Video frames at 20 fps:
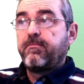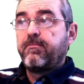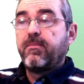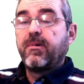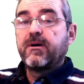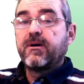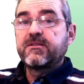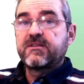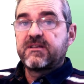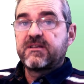
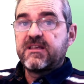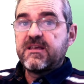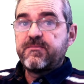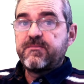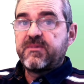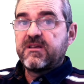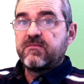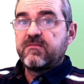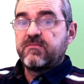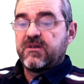but
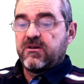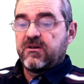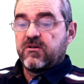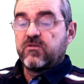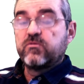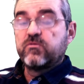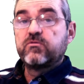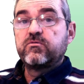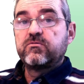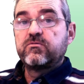keeping
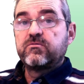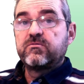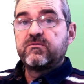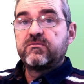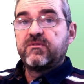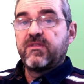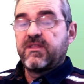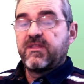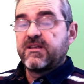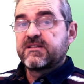below
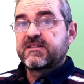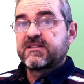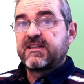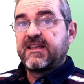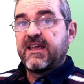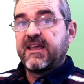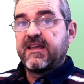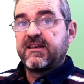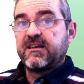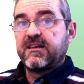this
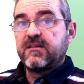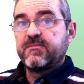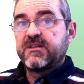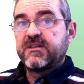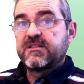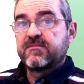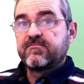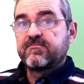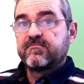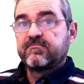gain
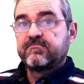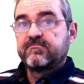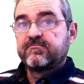limit.